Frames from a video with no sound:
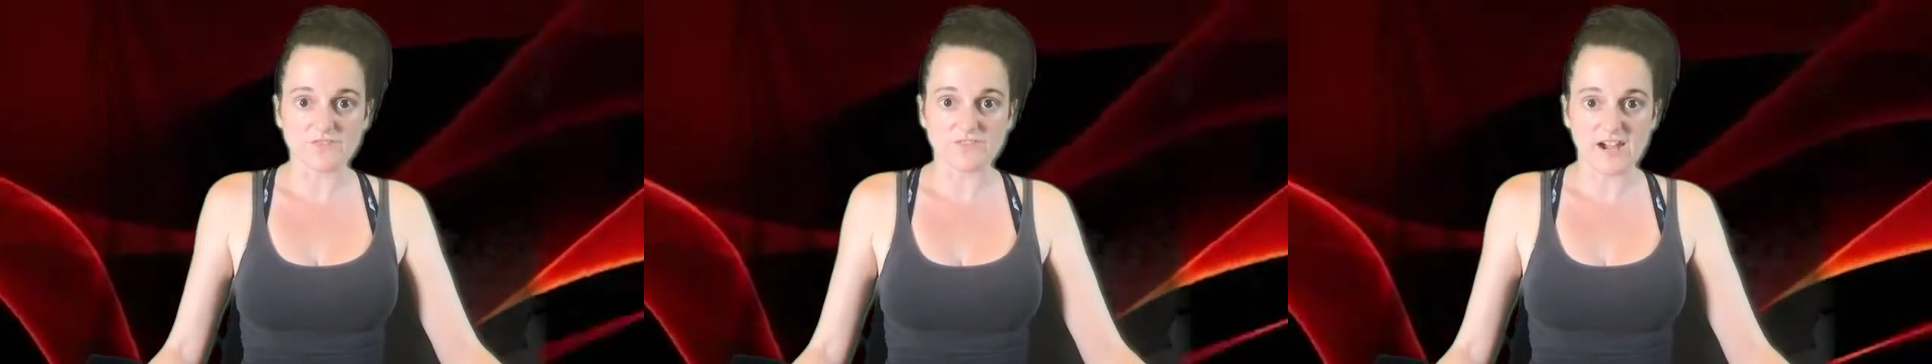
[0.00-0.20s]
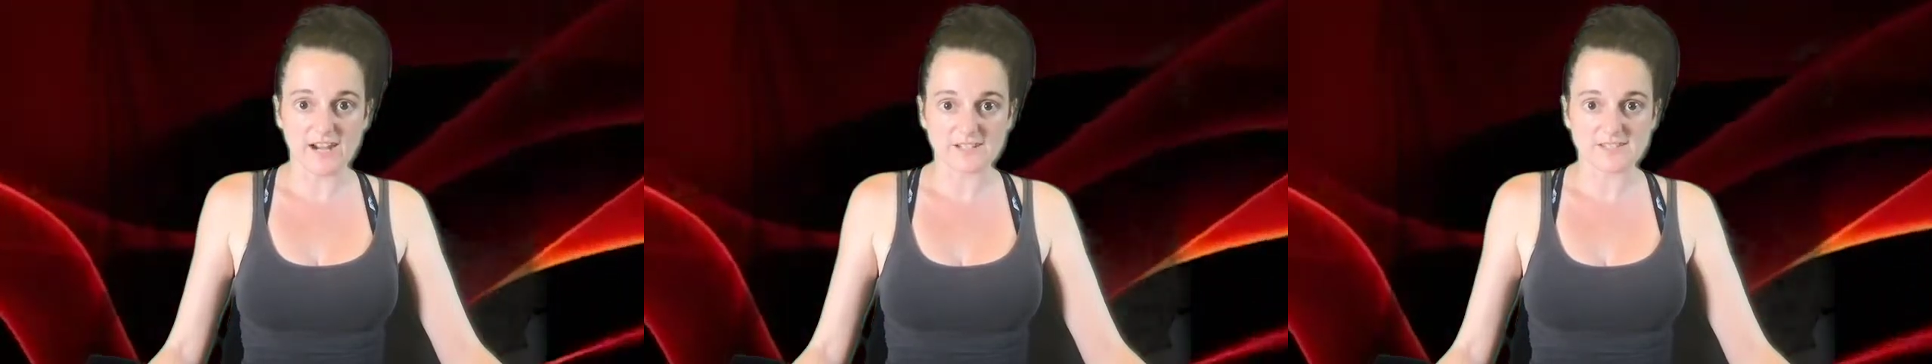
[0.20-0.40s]

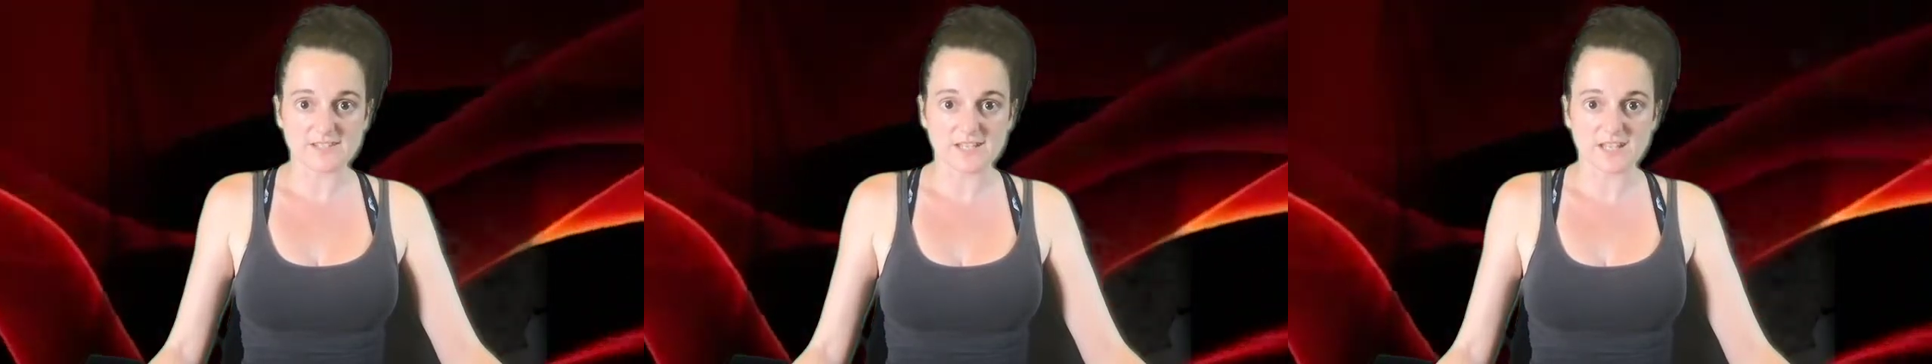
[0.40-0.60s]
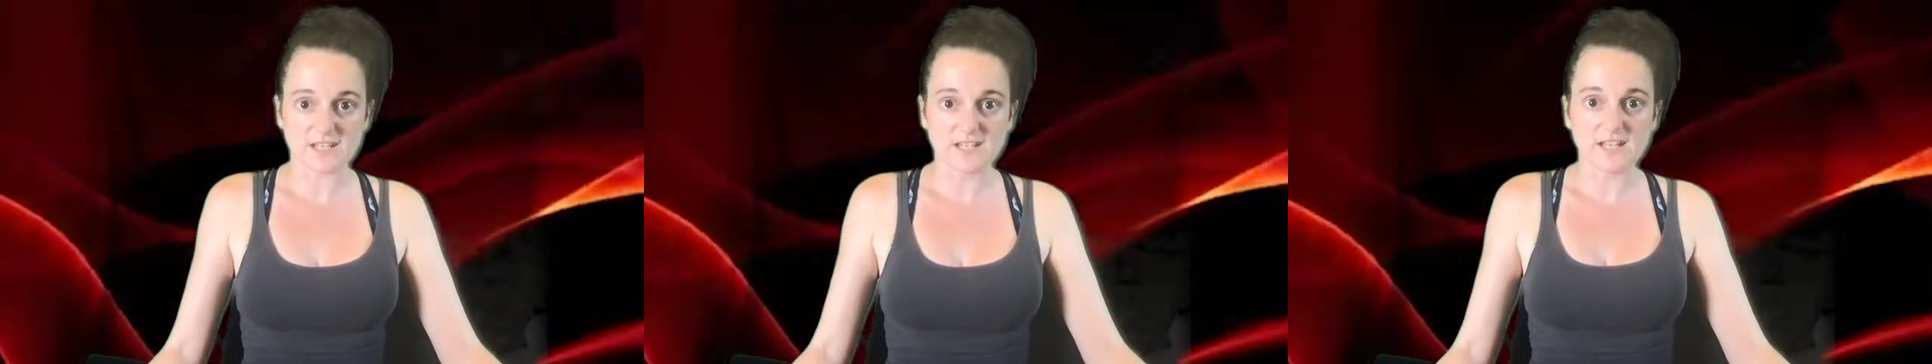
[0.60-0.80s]

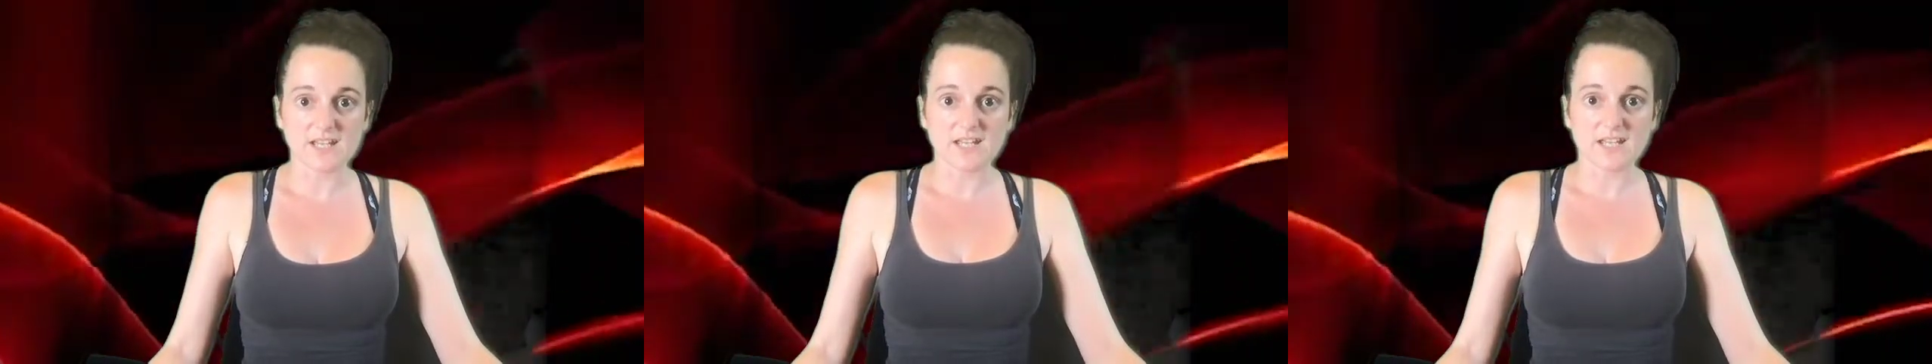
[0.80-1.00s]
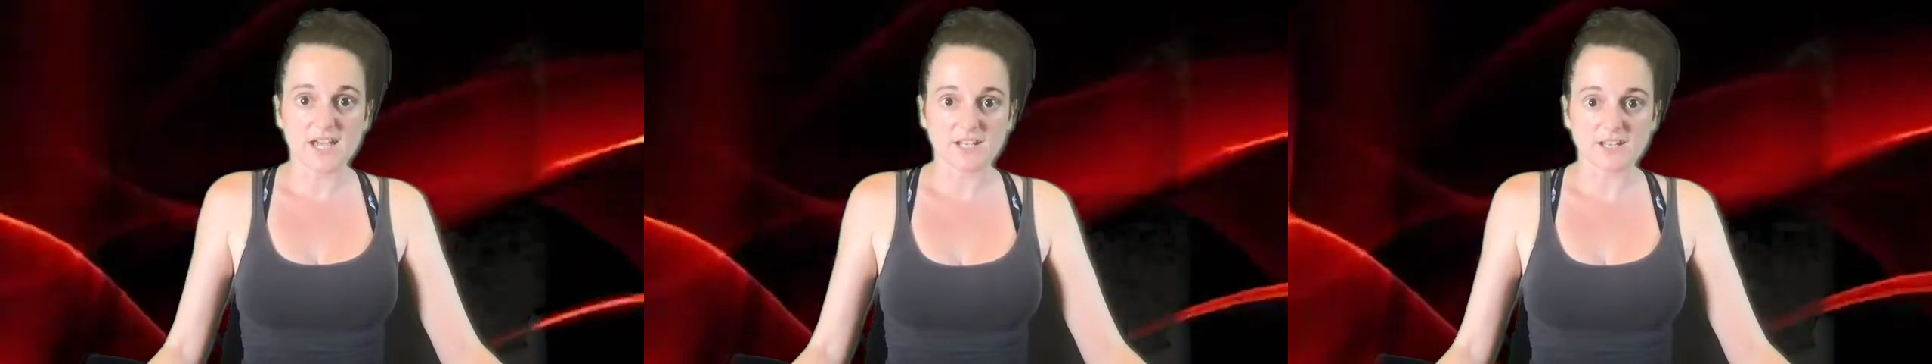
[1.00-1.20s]
vaccine
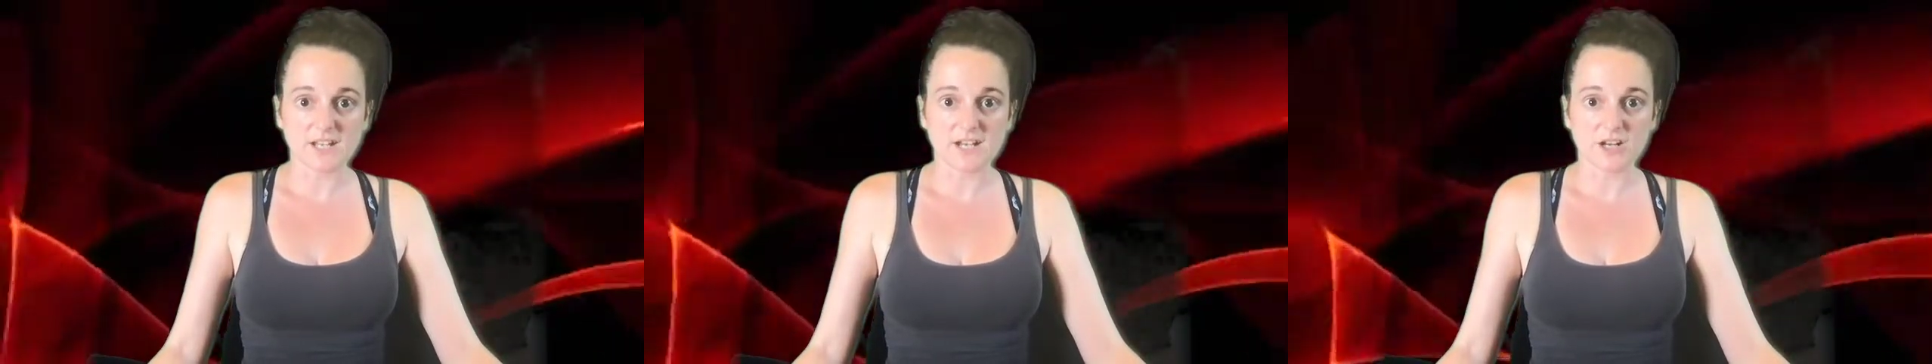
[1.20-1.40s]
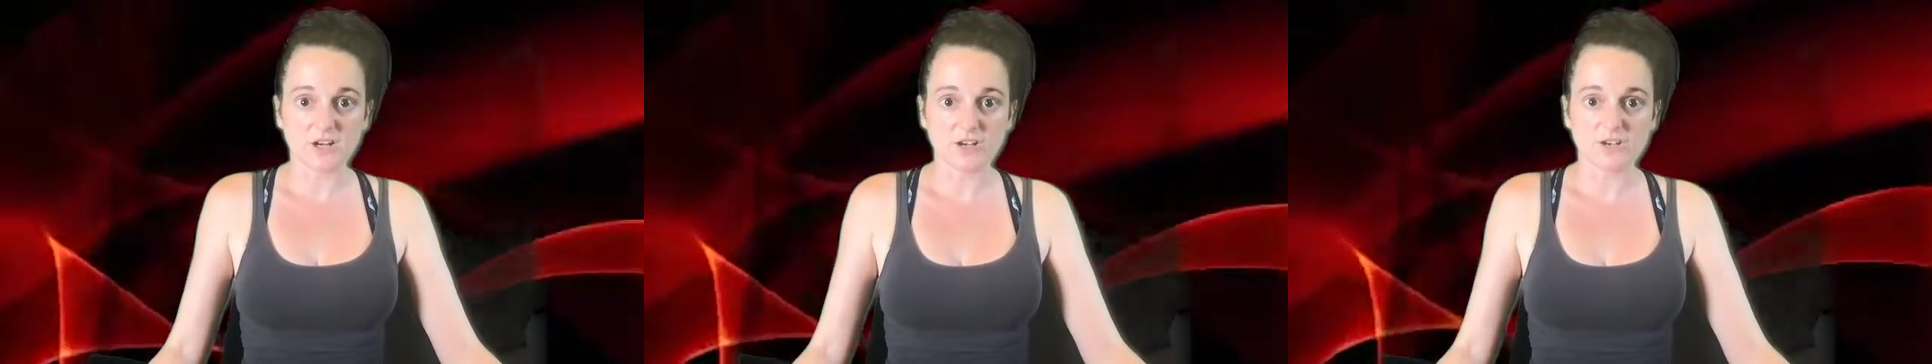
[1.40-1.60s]
can
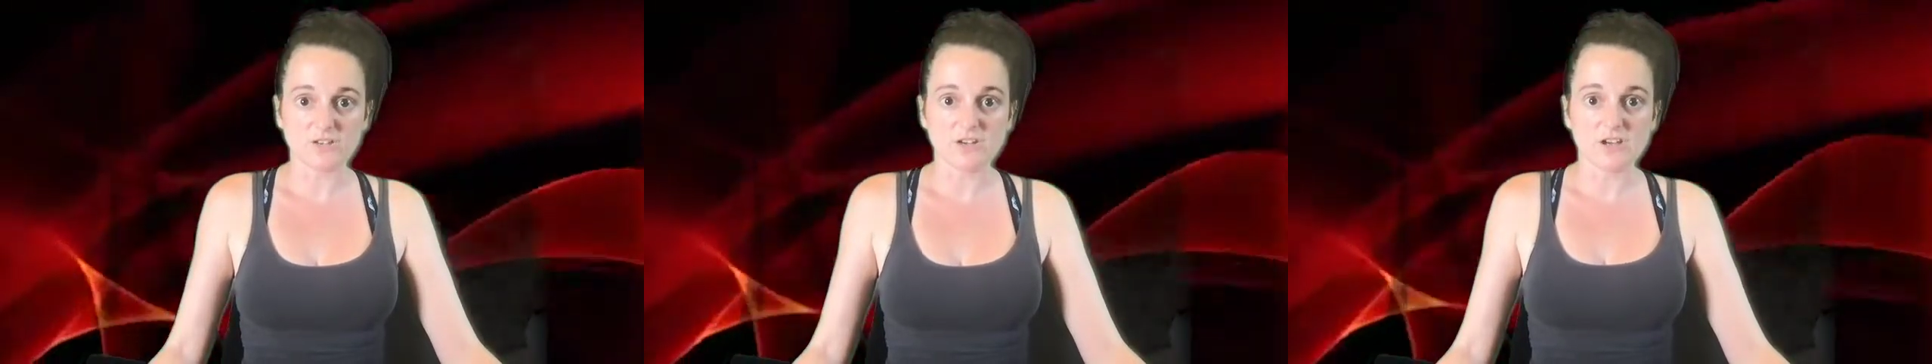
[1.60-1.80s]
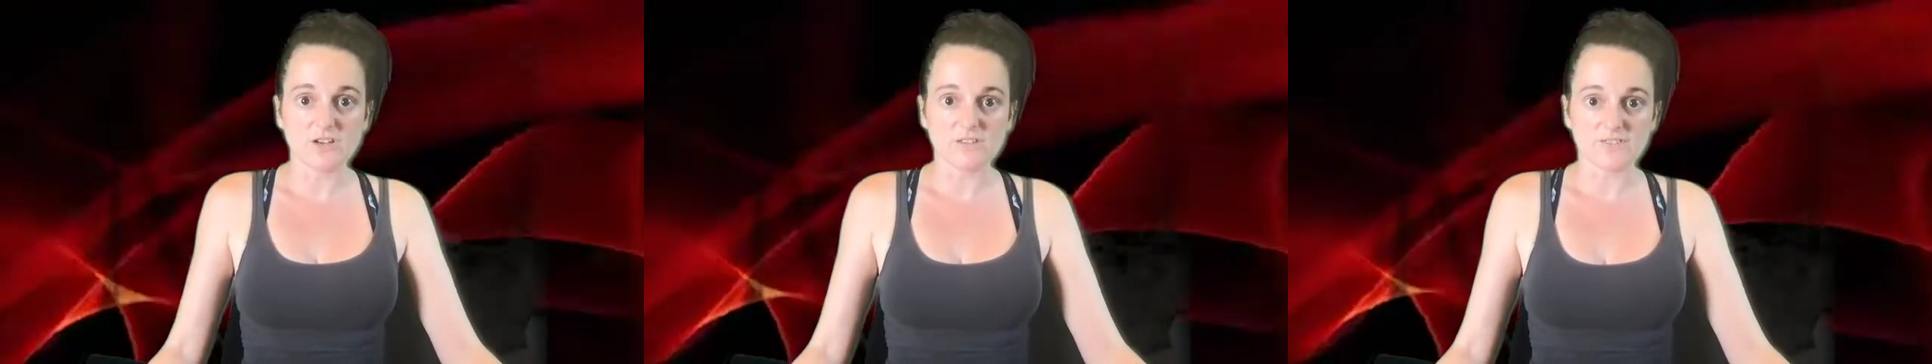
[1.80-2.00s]
include